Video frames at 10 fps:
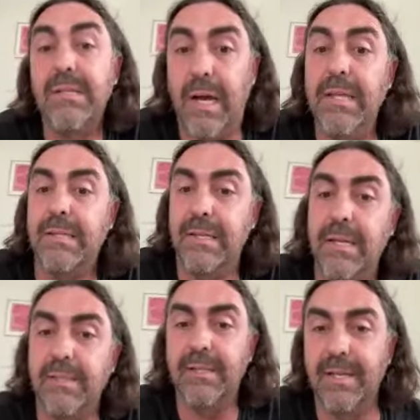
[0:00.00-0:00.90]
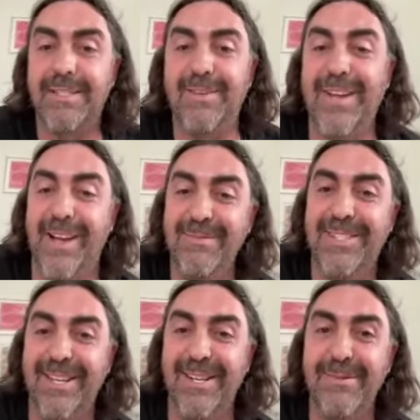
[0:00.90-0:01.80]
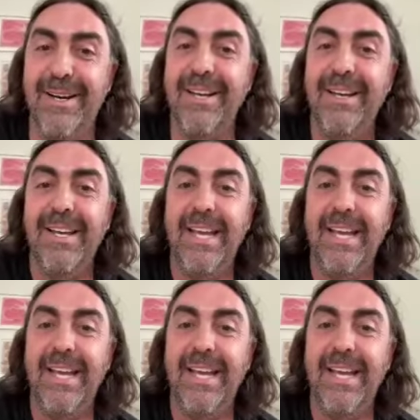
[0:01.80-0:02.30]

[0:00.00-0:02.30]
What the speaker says: Tons and tons and tons of times to Cuba.